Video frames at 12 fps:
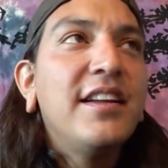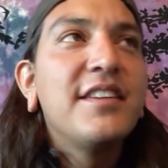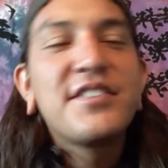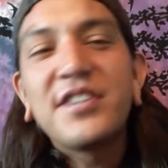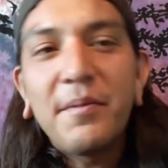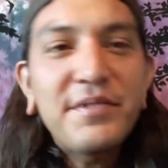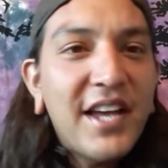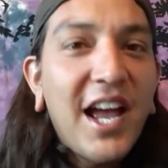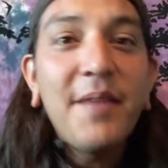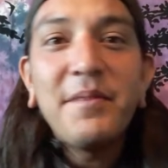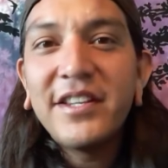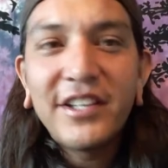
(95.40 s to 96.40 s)

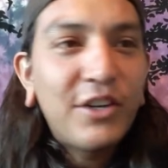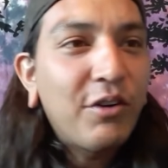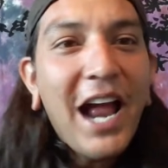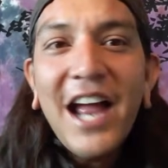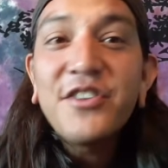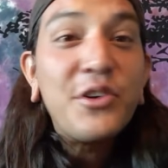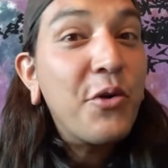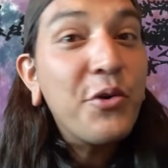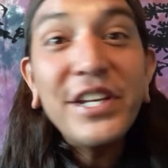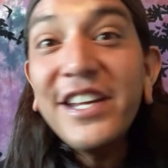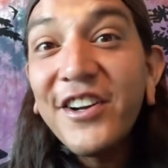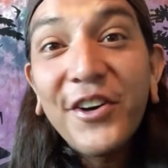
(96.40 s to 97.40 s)
Sometime in the grand old
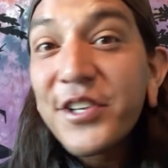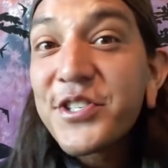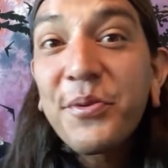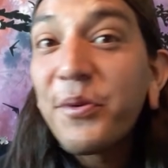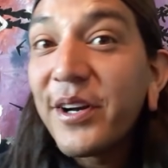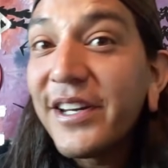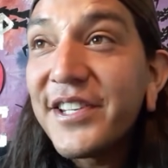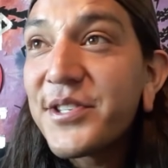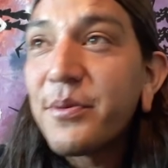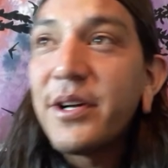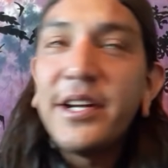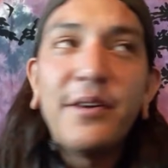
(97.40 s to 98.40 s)
year of
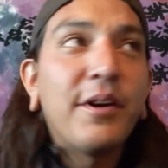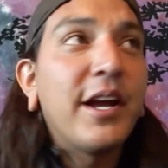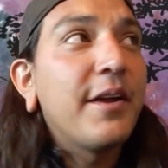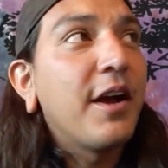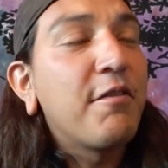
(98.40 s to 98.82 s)
2020, right?